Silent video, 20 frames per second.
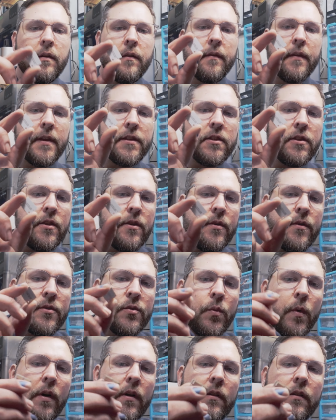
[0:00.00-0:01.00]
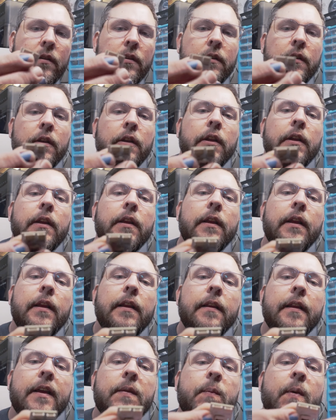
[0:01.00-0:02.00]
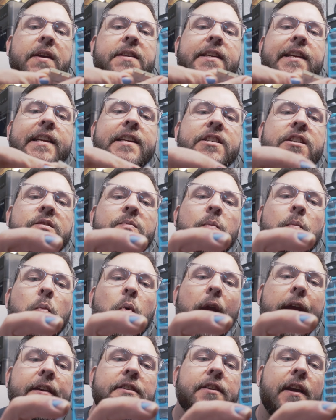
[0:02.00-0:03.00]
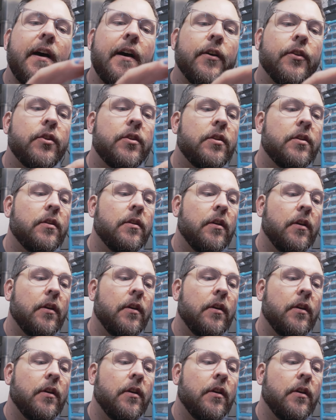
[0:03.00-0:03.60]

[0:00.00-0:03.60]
that's new as well, that basically just breaks out